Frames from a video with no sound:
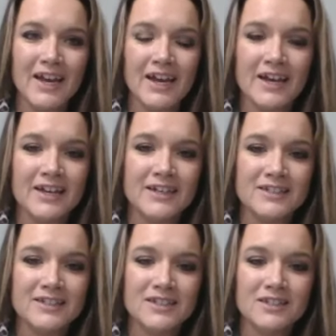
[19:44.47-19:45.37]

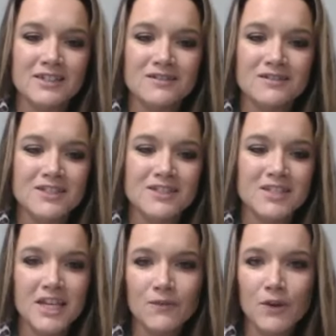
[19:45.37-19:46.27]
and
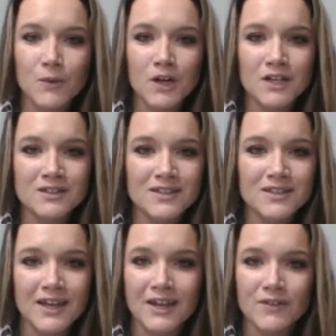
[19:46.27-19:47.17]
see if it
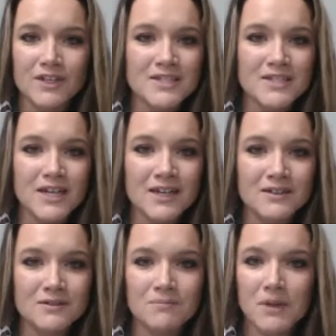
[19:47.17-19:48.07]
works and if it
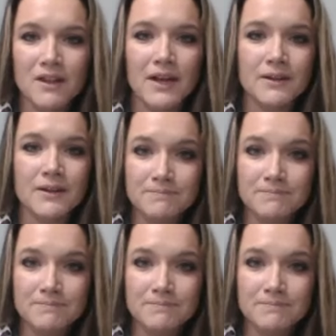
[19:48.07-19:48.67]
doesn't be like